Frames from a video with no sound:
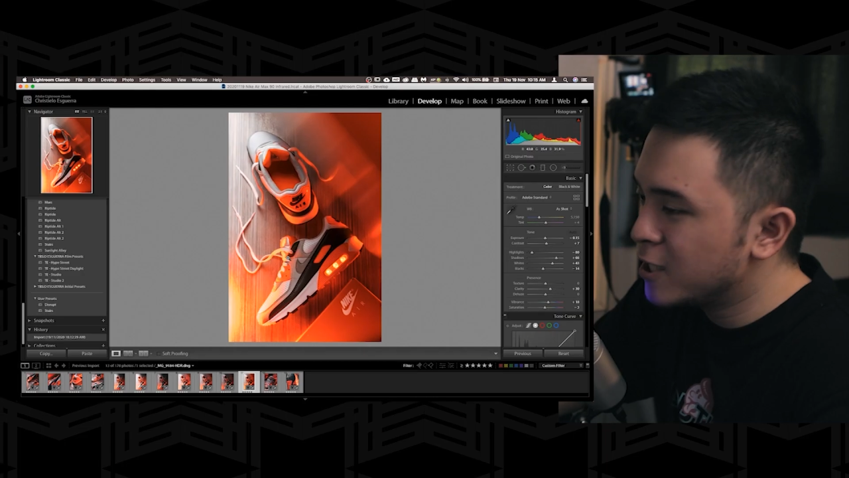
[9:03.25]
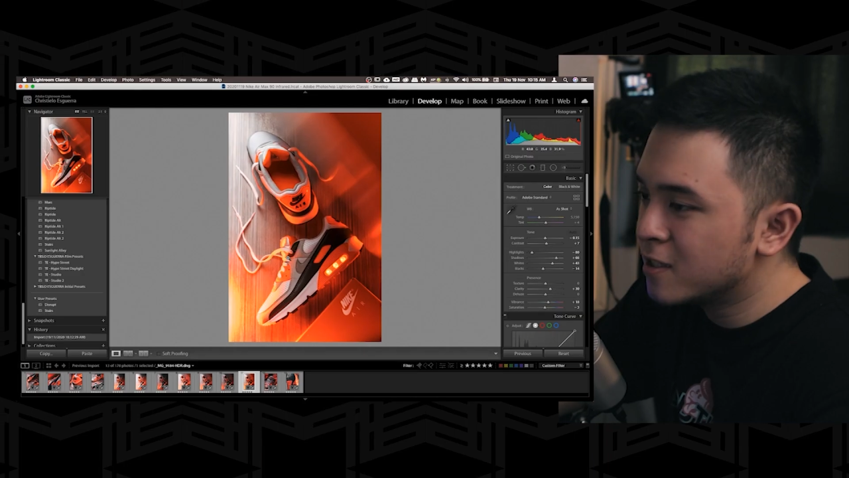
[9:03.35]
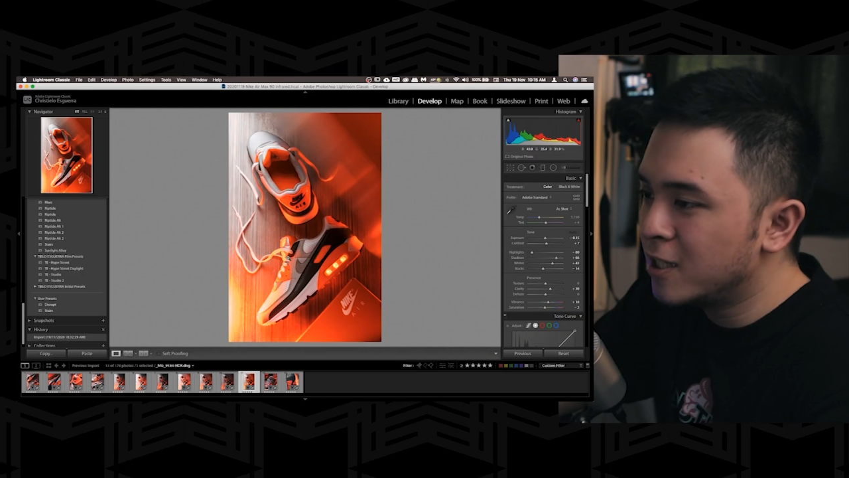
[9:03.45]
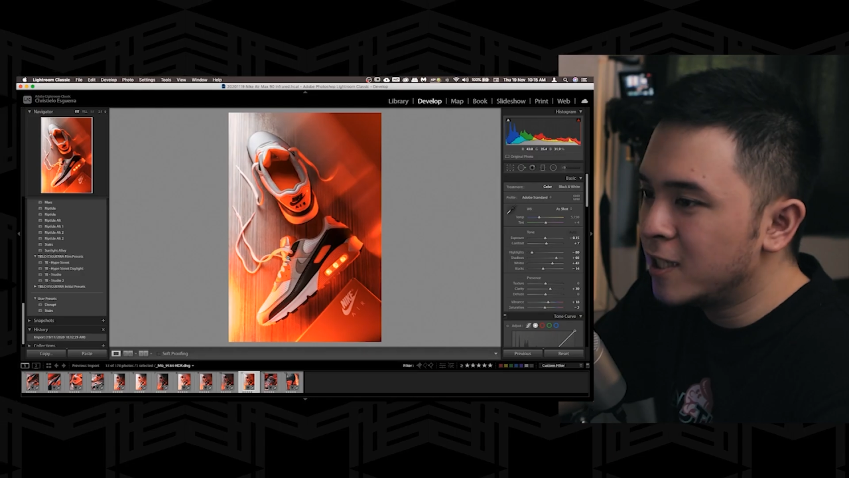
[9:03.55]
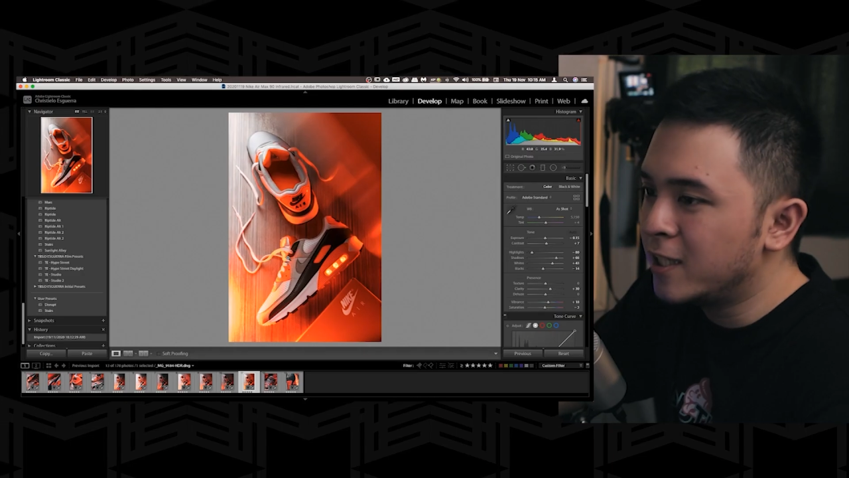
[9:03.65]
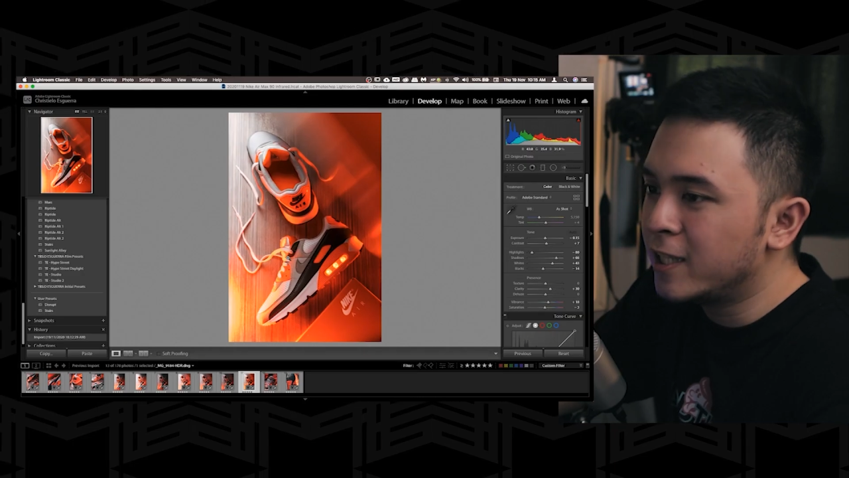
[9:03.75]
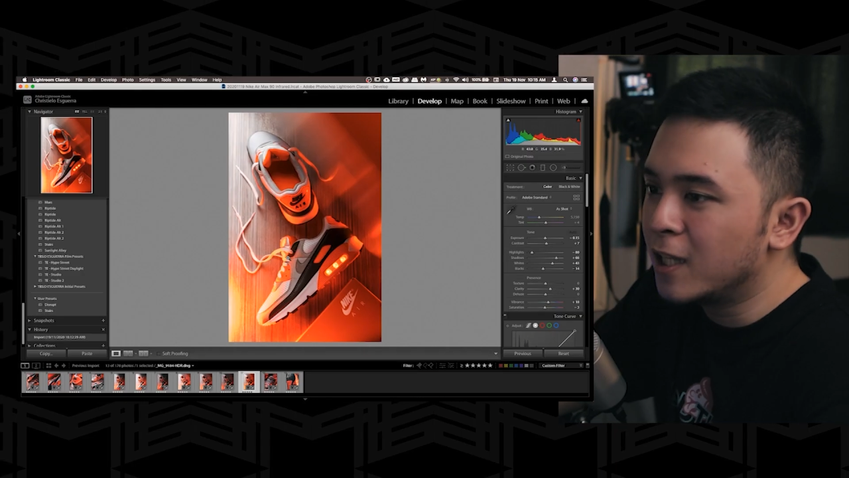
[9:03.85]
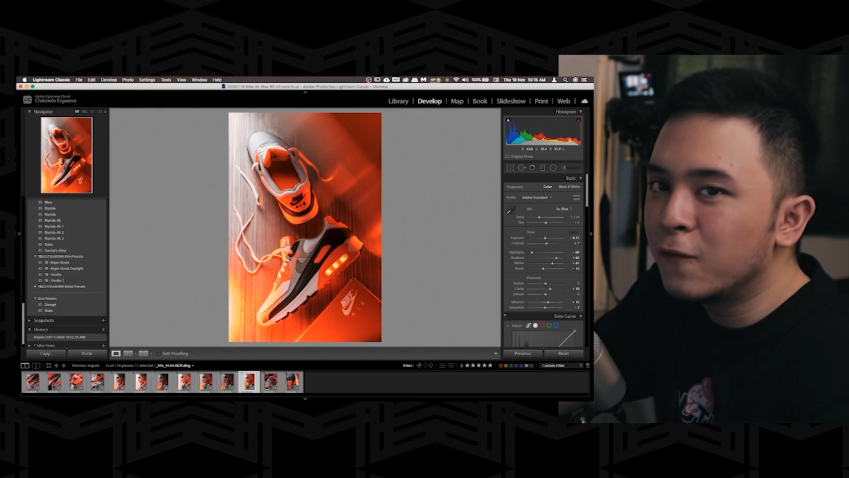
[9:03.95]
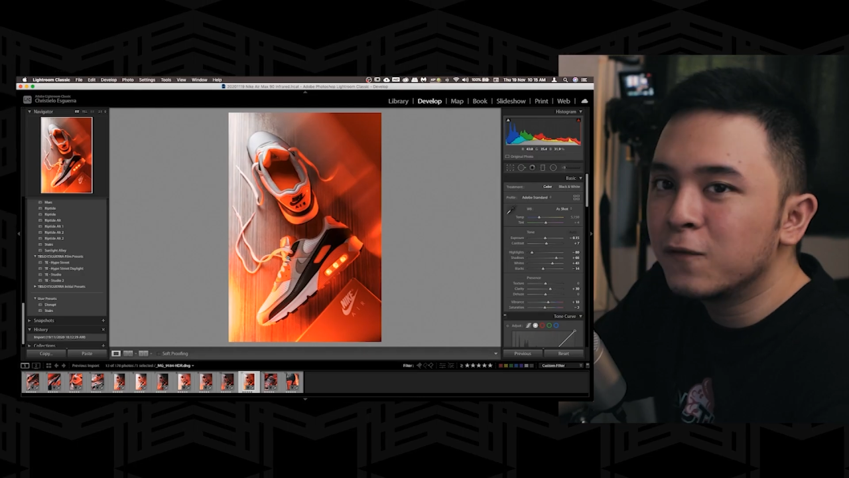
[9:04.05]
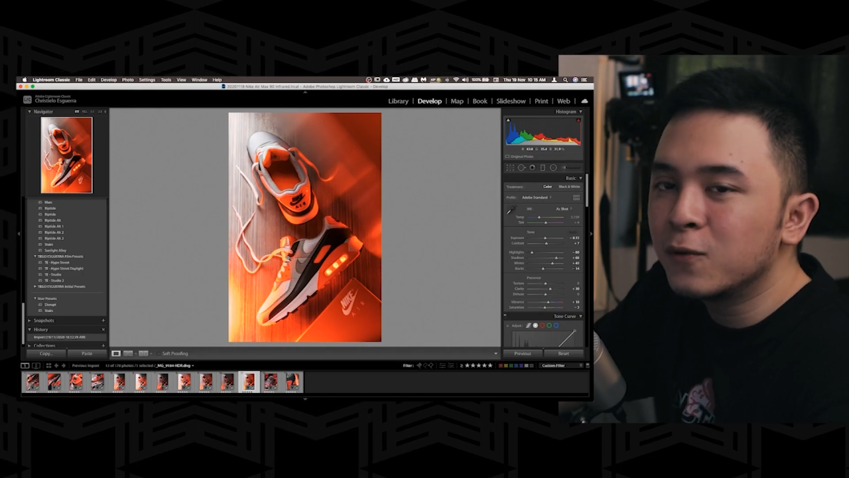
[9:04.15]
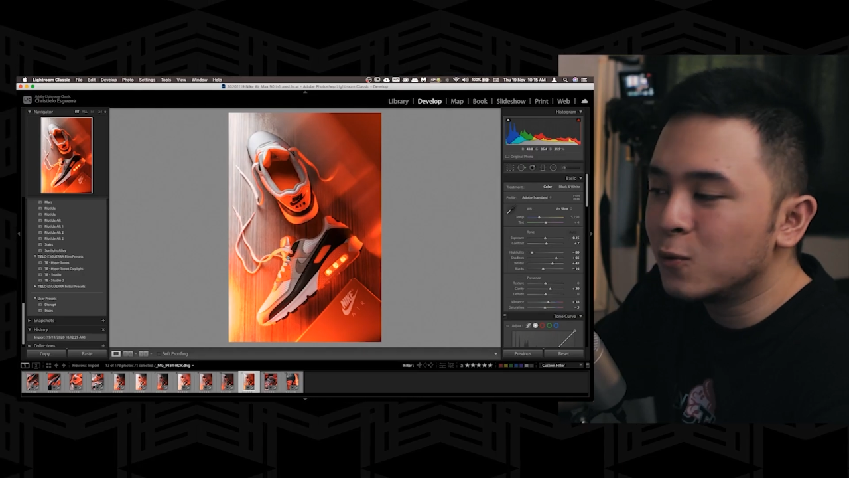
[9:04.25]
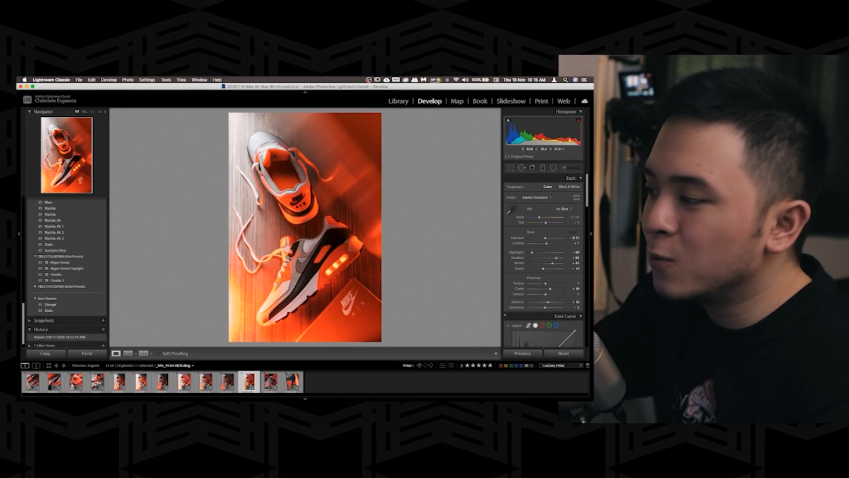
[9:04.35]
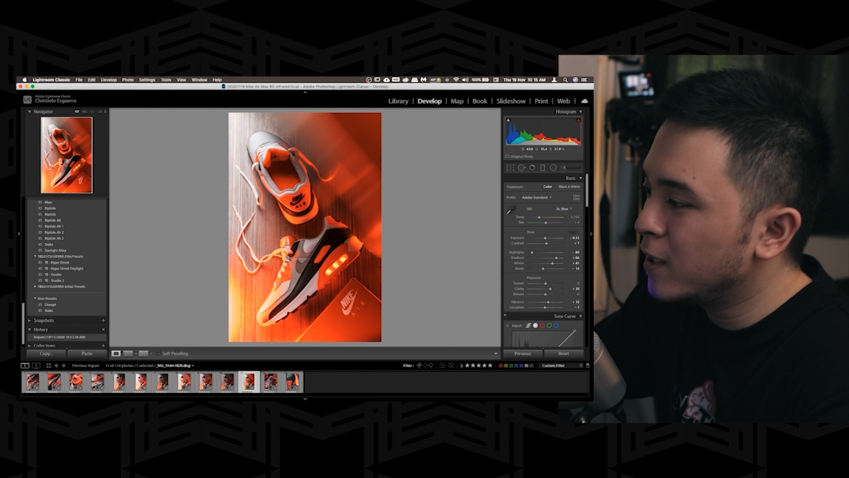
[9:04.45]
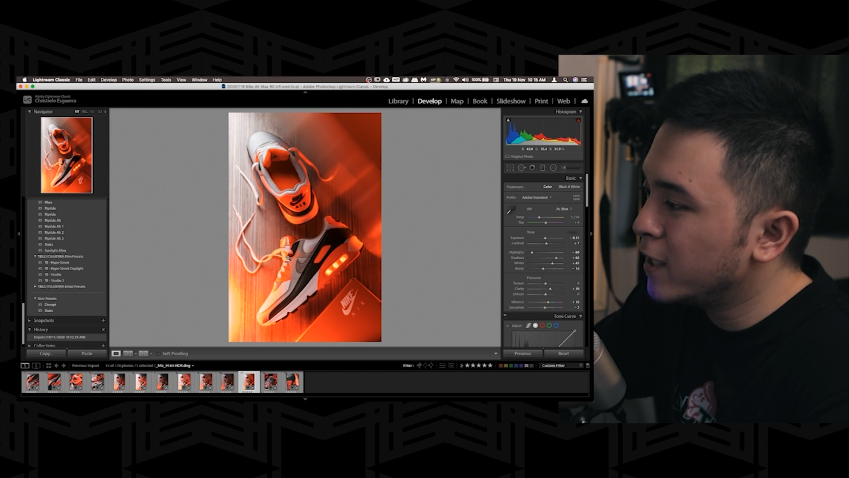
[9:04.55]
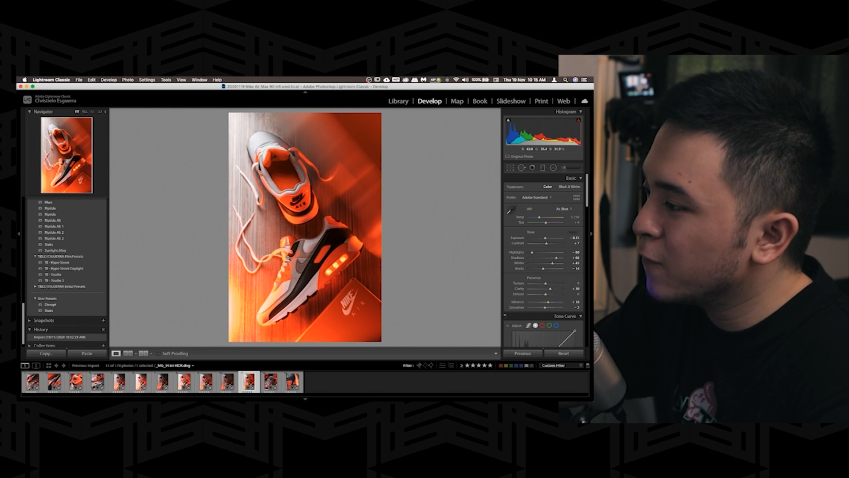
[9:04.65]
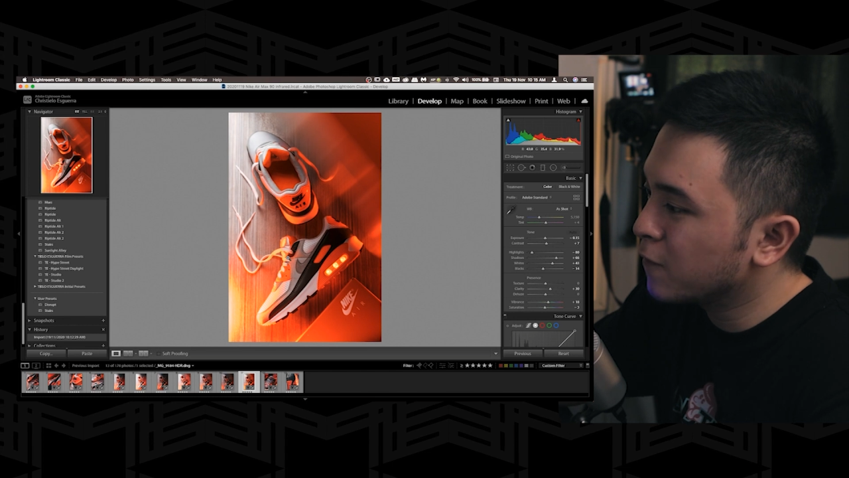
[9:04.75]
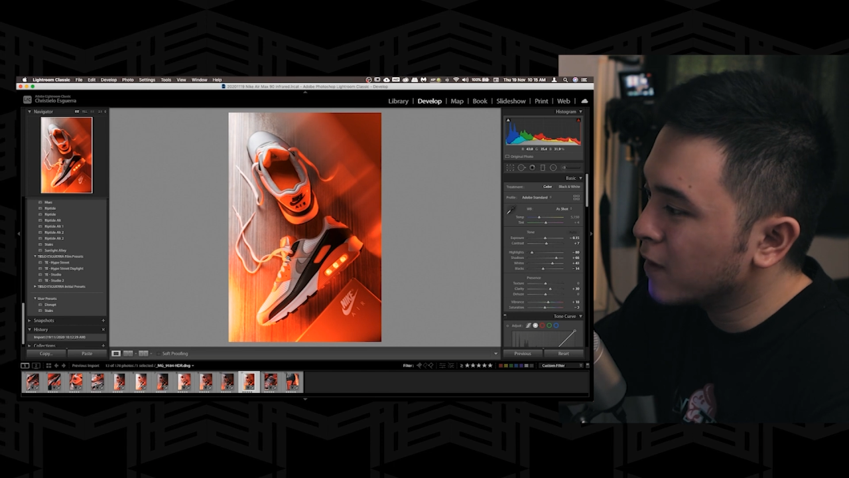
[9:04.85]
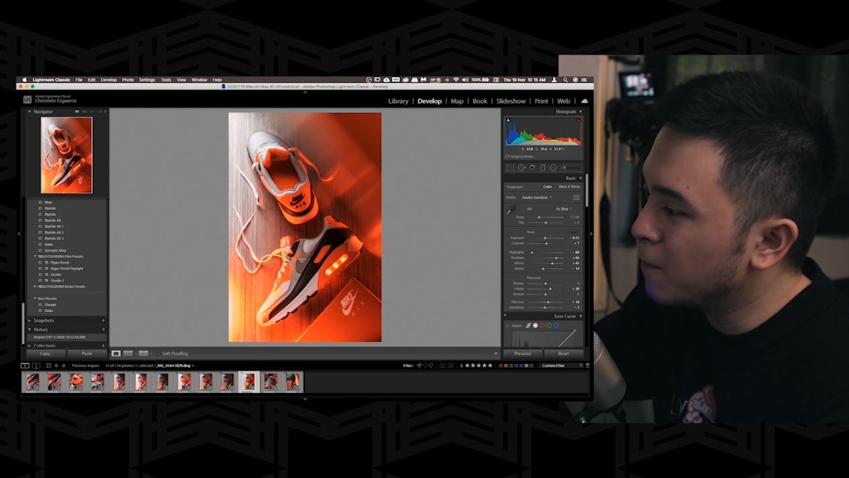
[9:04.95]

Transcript: just did it enough to lift